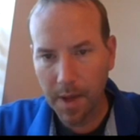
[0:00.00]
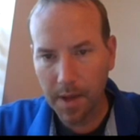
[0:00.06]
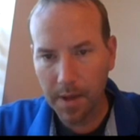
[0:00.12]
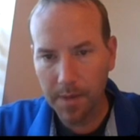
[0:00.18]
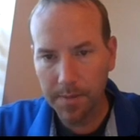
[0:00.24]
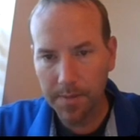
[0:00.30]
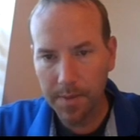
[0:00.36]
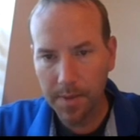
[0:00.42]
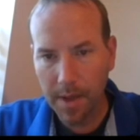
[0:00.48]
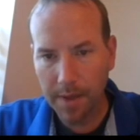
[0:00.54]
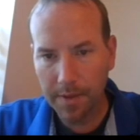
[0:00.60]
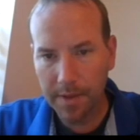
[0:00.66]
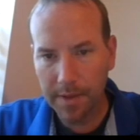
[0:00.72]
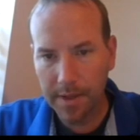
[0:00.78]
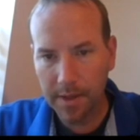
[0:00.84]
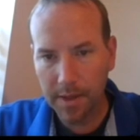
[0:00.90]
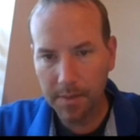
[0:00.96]
bottom, have to
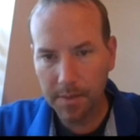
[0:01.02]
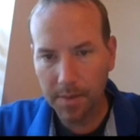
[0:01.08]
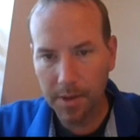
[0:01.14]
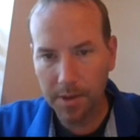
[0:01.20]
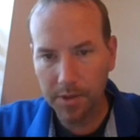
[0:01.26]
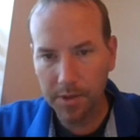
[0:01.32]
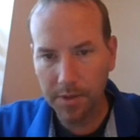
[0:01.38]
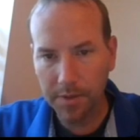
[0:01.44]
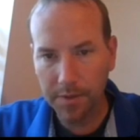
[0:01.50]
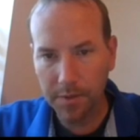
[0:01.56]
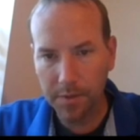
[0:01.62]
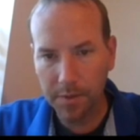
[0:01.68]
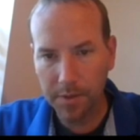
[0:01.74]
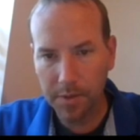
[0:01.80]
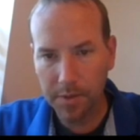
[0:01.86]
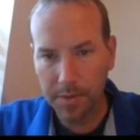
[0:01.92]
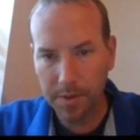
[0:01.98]
take that partial derivative with
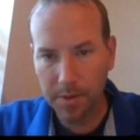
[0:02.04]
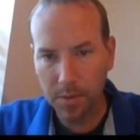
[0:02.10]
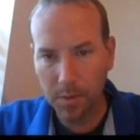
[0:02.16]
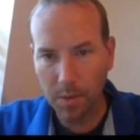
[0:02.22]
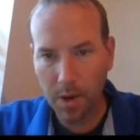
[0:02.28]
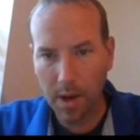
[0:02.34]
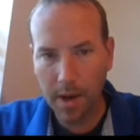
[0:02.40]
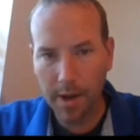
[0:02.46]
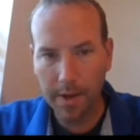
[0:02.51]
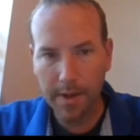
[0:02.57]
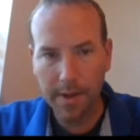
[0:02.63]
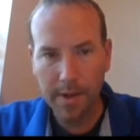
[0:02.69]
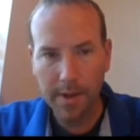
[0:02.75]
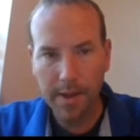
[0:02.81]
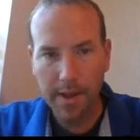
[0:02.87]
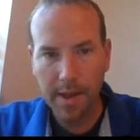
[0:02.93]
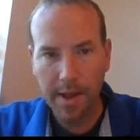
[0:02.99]
respect to y,
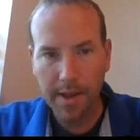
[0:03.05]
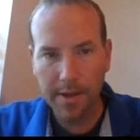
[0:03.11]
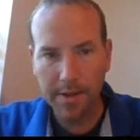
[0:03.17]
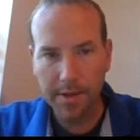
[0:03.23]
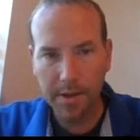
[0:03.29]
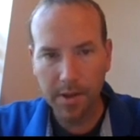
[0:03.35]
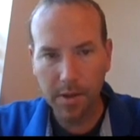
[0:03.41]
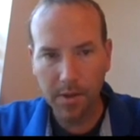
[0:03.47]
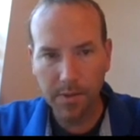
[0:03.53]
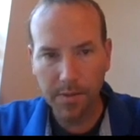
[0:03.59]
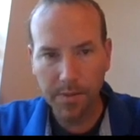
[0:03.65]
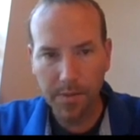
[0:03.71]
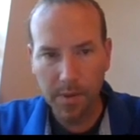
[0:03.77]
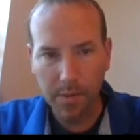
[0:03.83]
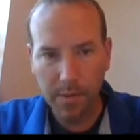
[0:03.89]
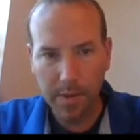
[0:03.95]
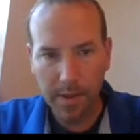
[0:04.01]
and so
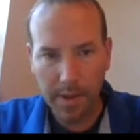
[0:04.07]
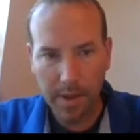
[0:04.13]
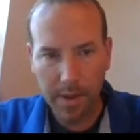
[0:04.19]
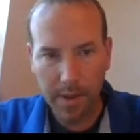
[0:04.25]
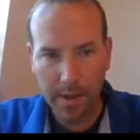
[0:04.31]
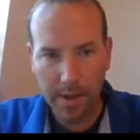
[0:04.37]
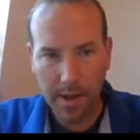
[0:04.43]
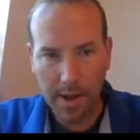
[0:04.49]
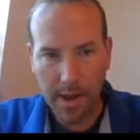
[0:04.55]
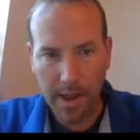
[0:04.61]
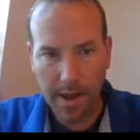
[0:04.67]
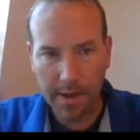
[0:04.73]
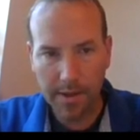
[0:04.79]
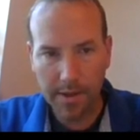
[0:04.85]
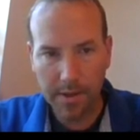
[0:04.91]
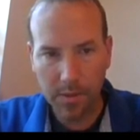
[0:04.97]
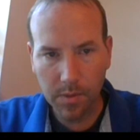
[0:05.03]
we get
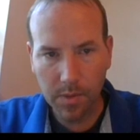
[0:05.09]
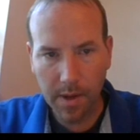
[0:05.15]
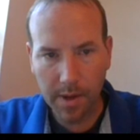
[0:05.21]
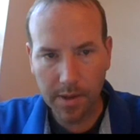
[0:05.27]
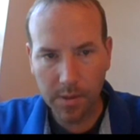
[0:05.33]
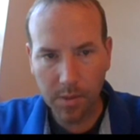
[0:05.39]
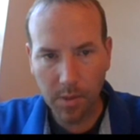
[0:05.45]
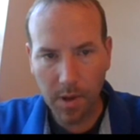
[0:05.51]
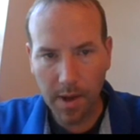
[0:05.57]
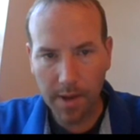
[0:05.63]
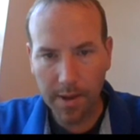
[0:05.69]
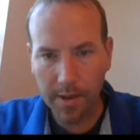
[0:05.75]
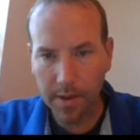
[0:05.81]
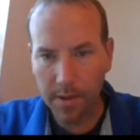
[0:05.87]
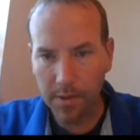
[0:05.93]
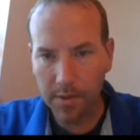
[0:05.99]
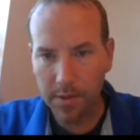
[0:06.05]
xy
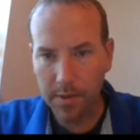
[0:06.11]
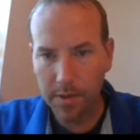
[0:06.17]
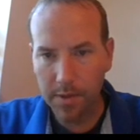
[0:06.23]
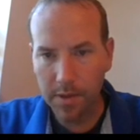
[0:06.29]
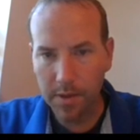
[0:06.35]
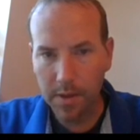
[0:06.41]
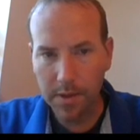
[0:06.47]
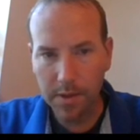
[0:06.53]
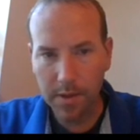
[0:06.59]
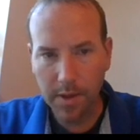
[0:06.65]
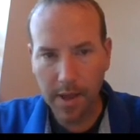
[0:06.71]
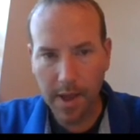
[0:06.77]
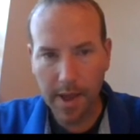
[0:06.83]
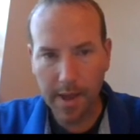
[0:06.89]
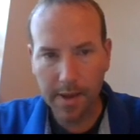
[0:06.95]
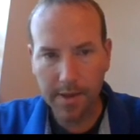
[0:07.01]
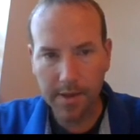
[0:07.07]
goes
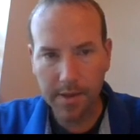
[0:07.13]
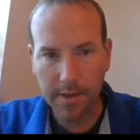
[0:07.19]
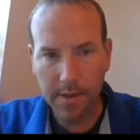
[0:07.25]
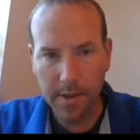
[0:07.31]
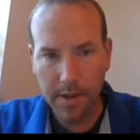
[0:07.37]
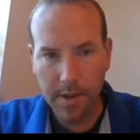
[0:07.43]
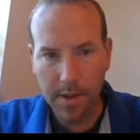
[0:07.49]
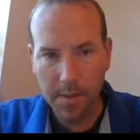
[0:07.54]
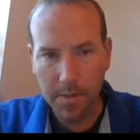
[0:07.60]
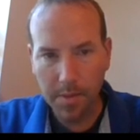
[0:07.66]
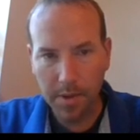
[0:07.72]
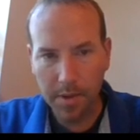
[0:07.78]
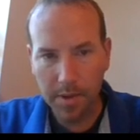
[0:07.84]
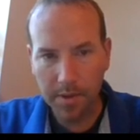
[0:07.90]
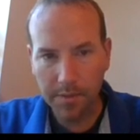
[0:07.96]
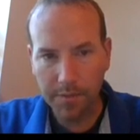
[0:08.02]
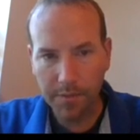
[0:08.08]
to x
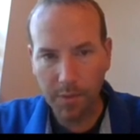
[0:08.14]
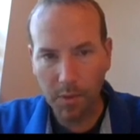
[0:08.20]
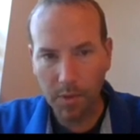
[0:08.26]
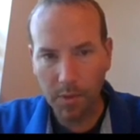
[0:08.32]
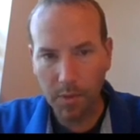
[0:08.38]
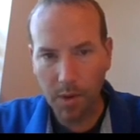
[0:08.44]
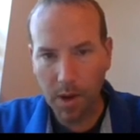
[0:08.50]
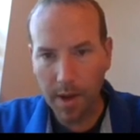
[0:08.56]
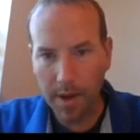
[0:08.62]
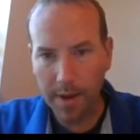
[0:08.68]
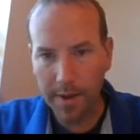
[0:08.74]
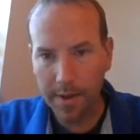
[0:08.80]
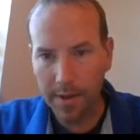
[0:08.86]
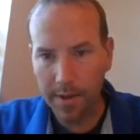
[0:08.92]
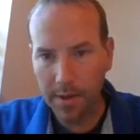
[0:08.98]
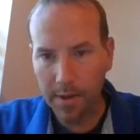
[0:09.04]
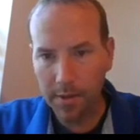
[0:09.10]
plus
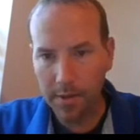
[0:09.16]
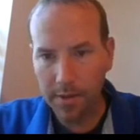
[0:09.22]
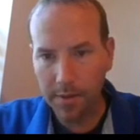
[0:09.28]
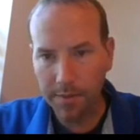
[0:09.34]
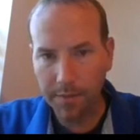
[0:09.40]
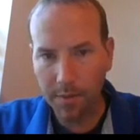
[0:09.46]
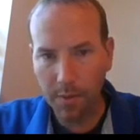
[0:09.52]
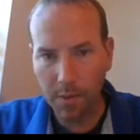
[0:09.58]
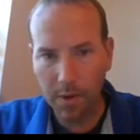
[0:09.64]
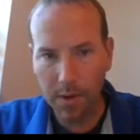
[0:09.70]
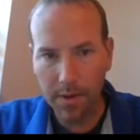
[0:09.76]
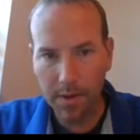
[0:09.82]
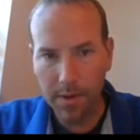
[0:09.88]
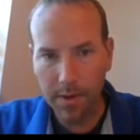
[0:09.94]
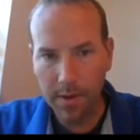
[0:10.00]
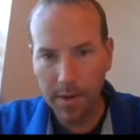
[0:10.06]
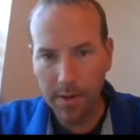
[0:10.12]
4y goes to 4,
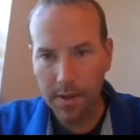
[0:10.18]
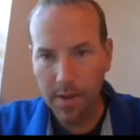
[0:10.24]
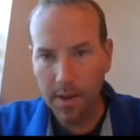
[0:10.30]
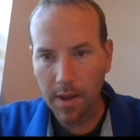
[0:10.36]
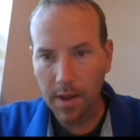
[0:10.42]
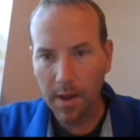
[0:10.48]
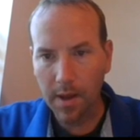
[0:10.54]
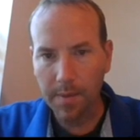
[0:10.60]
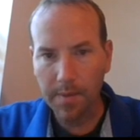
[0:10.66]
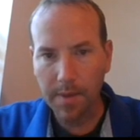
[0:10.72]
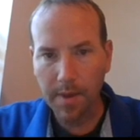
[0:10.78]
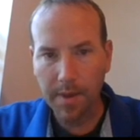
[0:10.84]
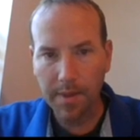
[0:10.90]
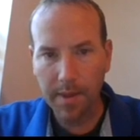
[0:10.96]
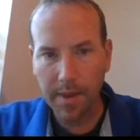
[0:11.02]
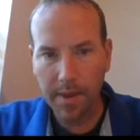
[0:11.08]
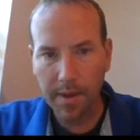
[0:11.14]

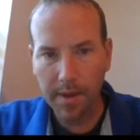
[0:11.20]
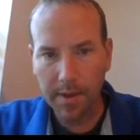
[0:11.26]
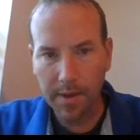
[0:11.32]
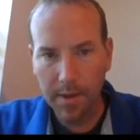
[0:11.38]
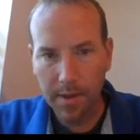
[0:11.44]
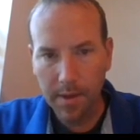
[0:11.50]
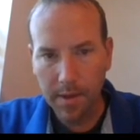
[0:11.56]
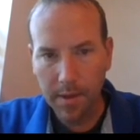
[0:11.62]
and then